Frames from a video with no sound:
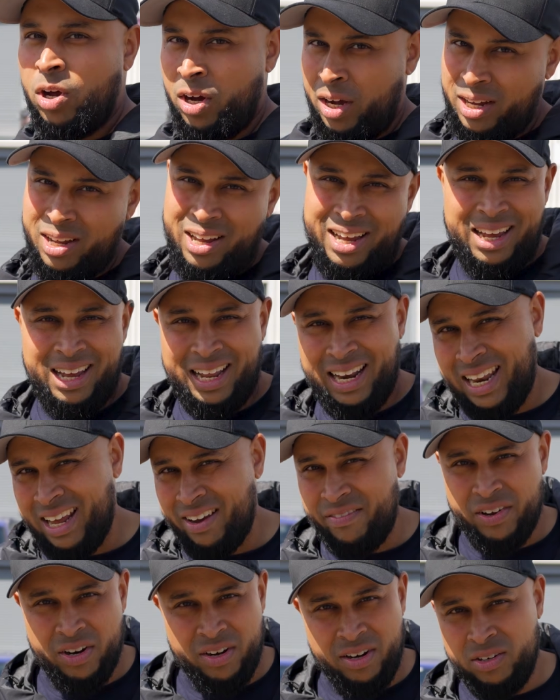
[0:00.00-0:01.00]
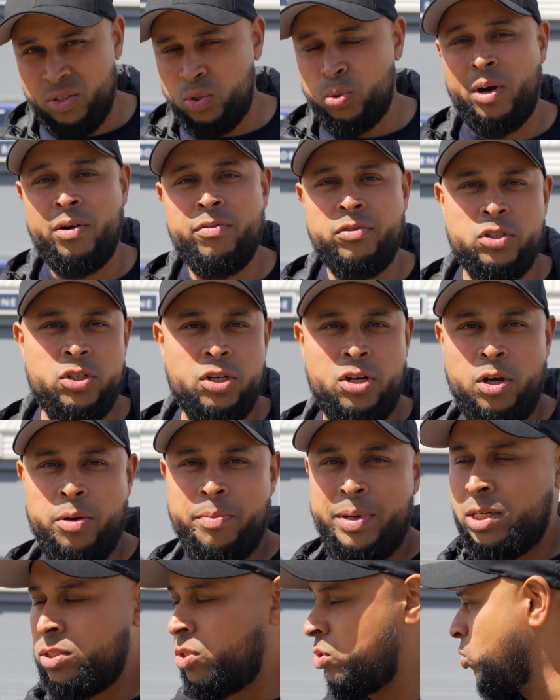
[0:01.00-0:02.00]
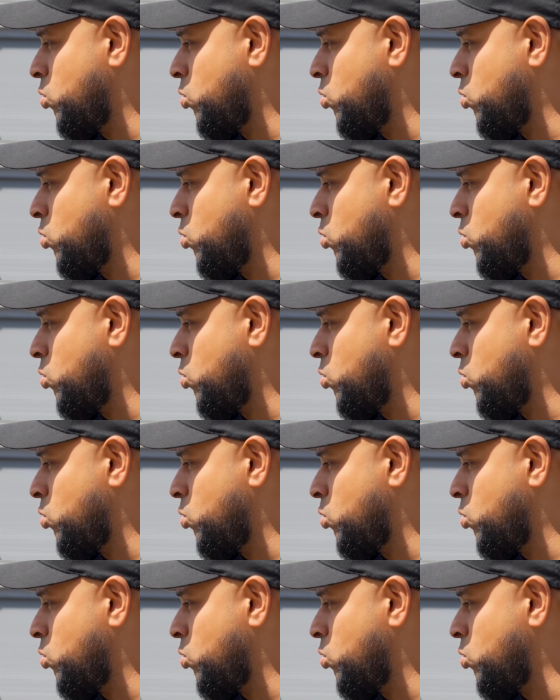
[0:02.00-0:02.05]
like 1200 newton meters